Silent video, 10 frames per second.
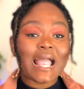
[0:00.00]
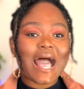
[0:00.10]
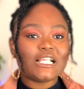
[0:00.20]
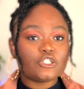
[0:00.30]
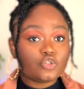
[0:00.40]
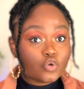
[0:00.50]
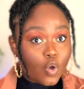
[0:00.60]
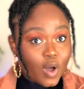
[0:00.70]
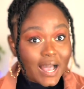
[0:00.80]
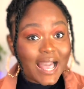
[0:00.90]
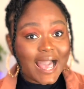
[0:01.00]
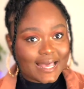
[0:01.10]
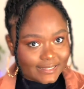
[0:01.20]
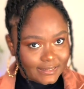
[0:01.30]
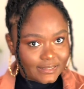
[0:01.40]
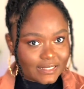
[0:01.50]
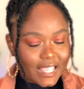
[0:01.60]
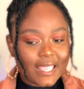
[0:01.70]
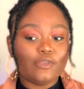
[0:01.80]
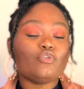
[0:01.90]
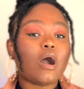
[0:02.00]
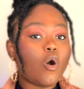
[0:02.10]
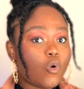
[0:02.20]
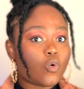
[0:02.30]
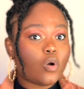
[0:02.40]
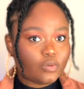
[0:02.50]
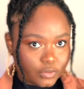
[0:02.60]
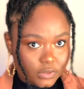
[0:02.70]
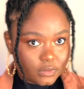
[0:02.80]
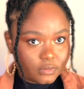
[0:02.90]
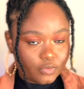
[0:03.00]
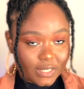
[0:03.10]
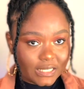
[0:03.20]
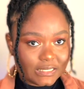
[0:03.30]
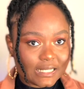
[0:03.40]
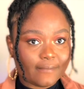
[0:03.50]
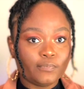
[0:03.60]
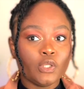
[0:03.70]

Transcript: as long as you are on course. You understand?